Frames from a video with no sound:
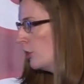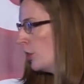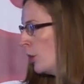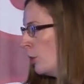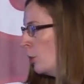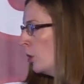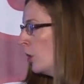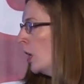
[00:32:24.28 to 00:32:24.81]

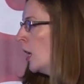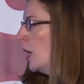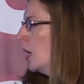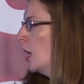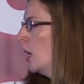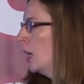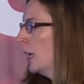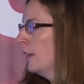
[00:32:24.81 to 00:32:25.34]
So
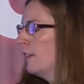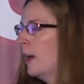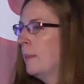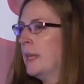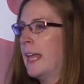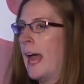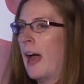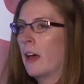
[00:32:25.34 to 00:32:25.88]
kind of
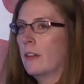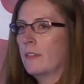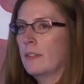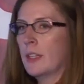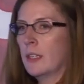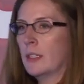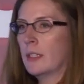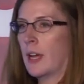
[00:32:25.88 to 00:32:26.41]
coming out
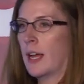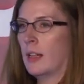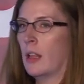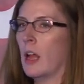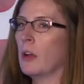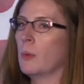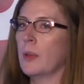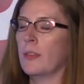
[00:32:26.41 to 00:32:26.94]
of this
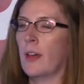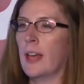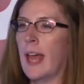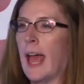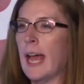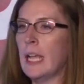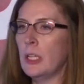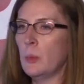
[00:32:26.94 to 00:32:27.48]
dialogue, we
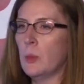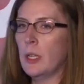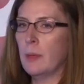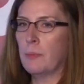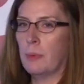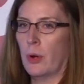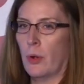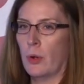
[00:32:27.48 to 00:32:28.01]
thought as we
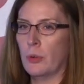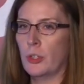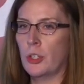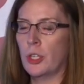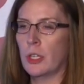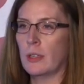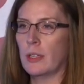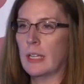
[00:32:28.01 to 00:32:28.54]

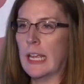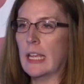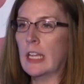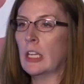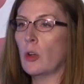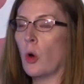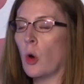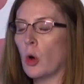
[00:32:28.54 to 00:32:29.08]
approach
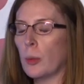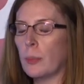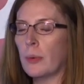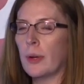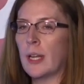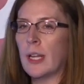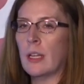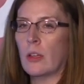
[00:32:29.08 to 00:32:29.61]

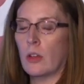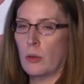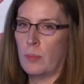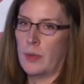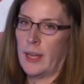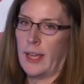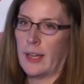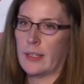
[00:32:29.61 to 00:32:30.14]
incorporating
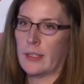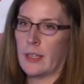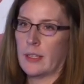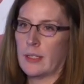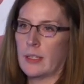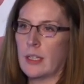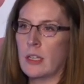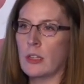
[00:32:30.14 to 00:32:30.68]
open
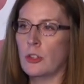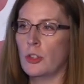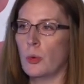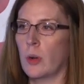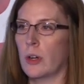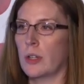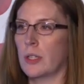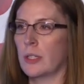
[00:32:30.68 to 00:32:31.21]
access
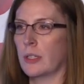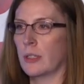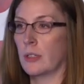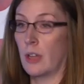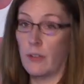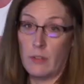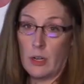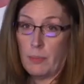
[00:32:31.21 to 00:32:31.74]
into our
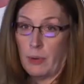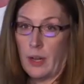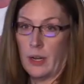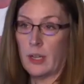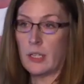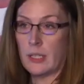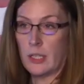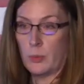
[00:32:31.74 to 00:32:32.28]
discovery
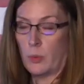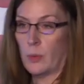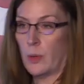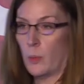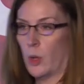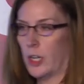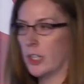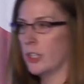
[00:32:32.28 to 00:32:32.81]
products, that's where
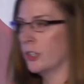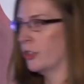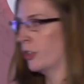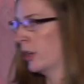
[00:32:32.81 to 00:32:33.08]
we wanted to